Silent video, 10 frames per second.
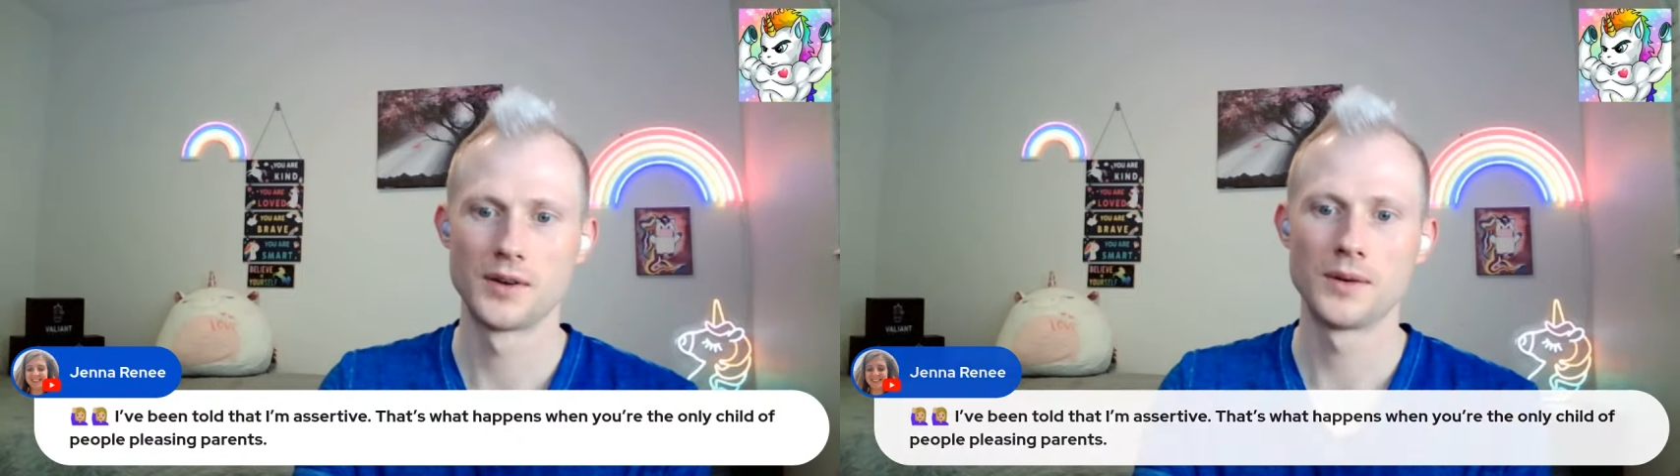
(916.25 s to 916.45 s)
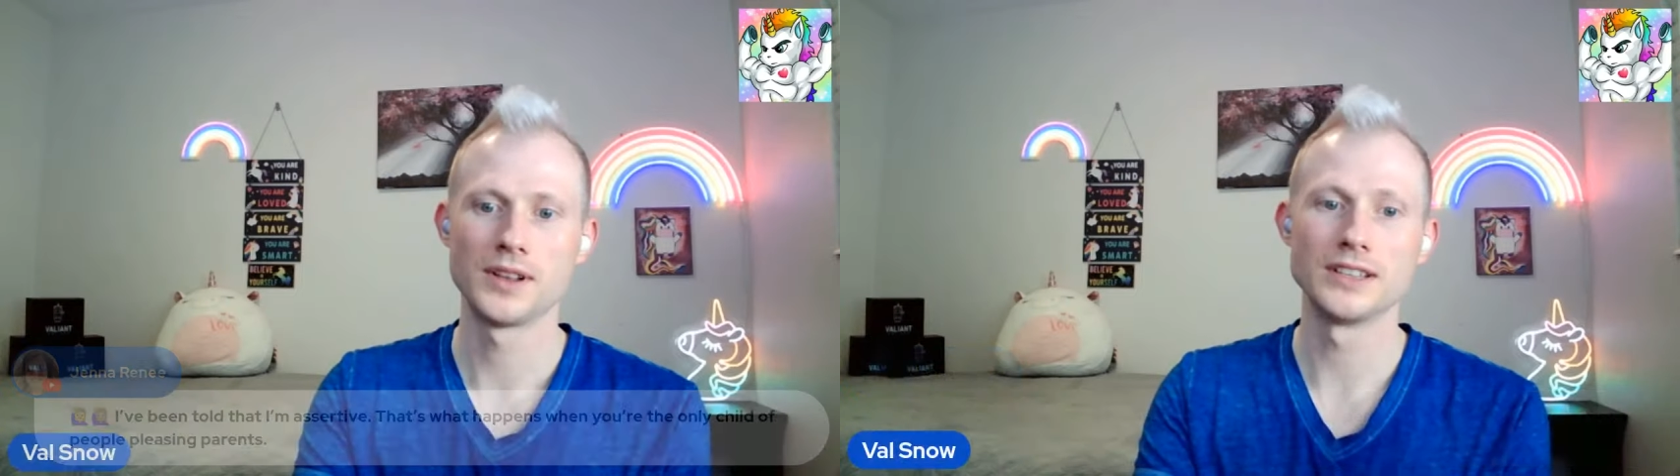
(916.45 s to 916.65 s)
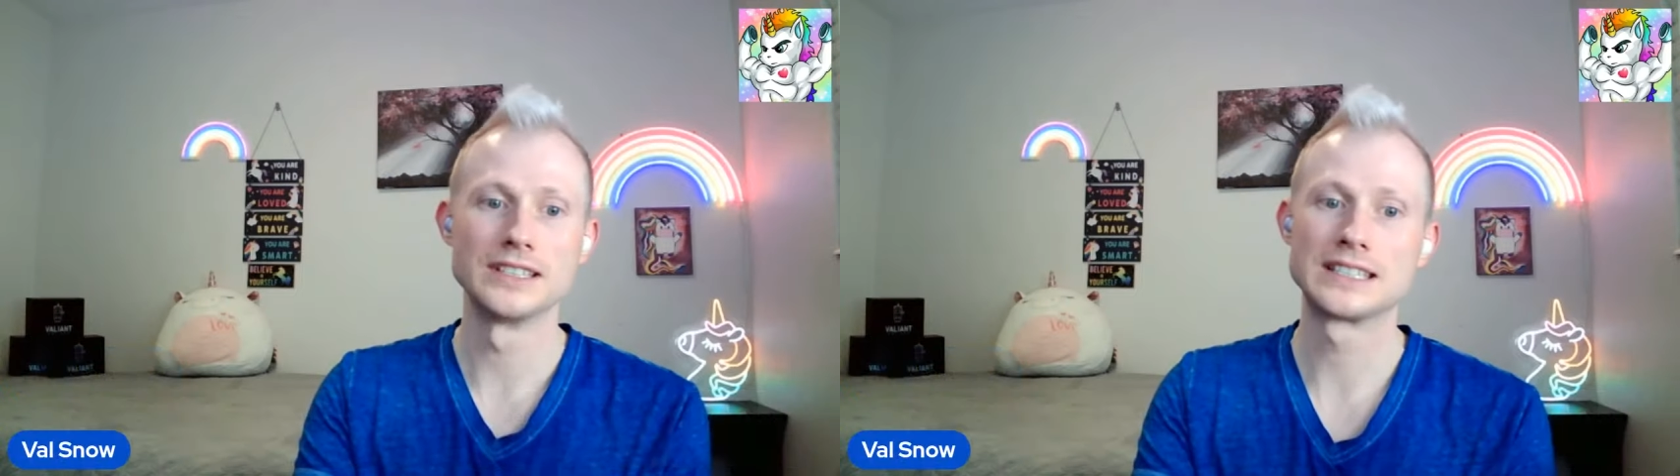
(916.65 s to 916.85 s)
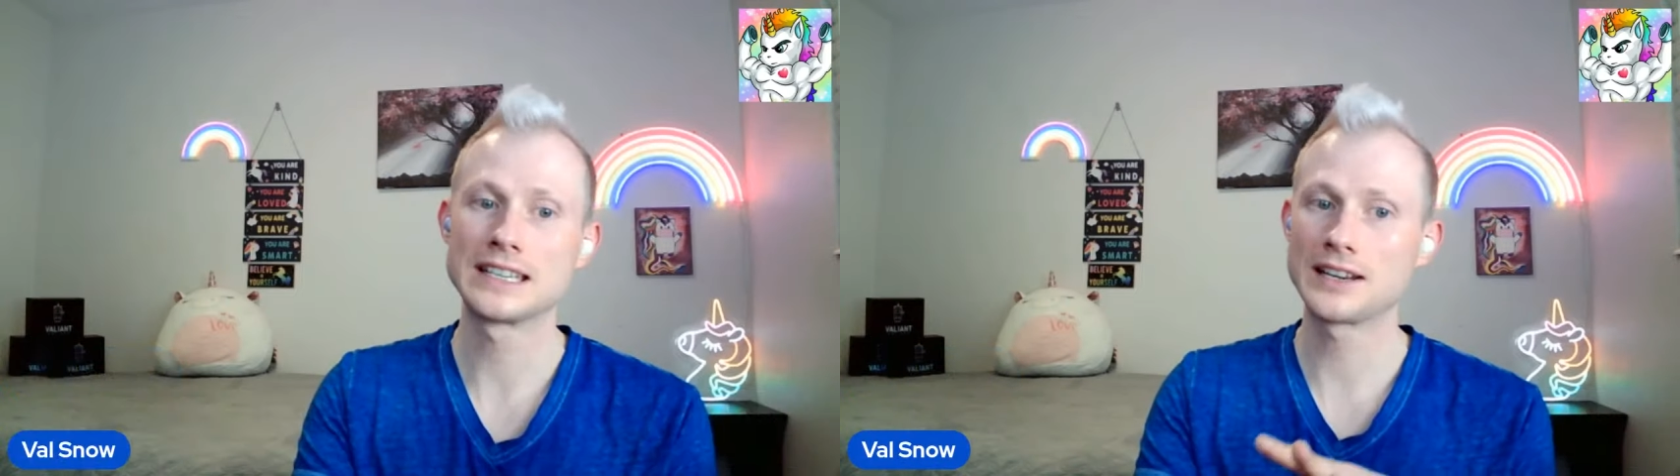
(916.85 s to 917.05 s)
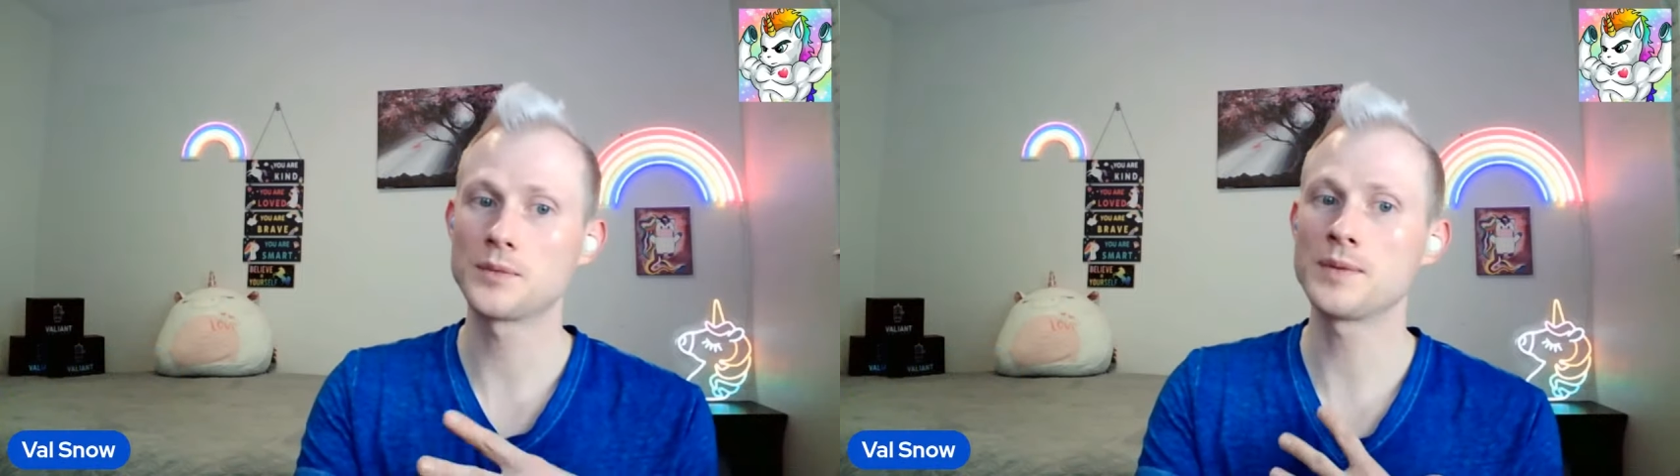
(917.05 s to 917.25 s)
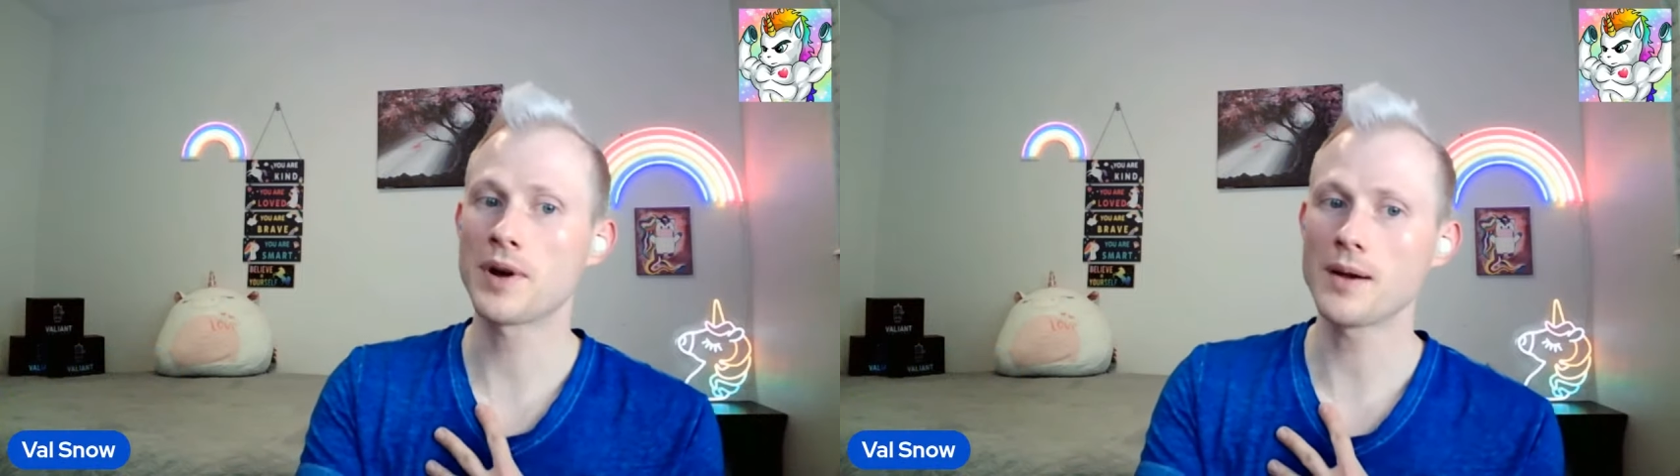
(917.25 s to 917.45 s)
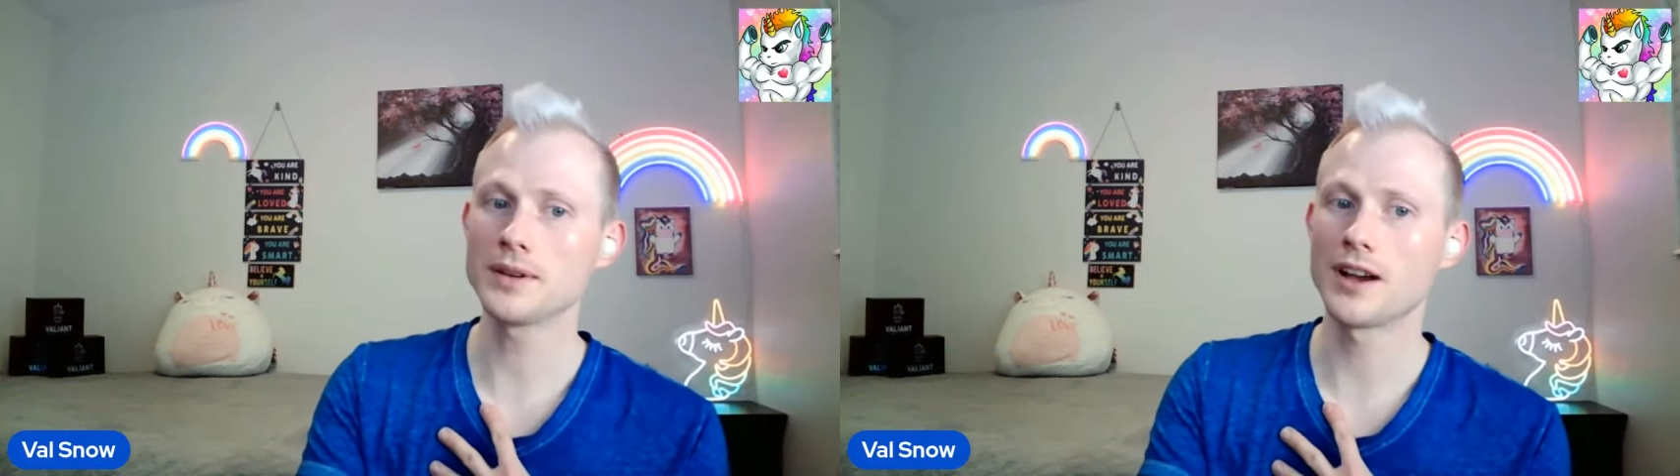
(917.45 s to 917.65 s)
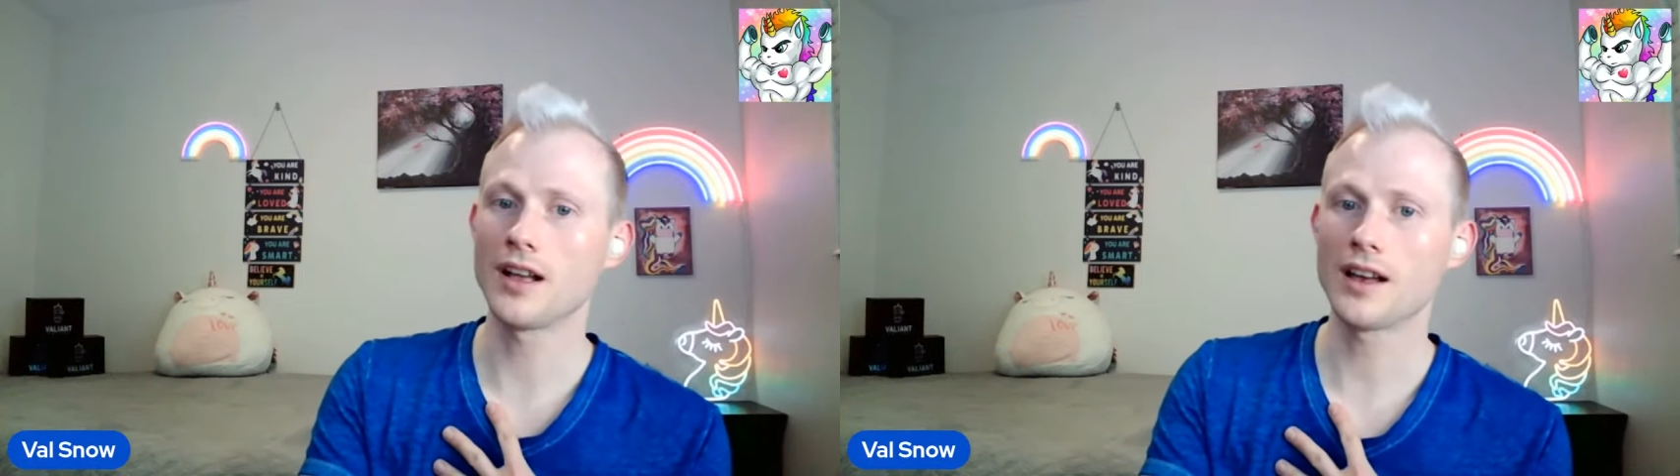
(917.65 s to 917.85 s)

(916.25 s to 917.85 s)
Well, see, we probably all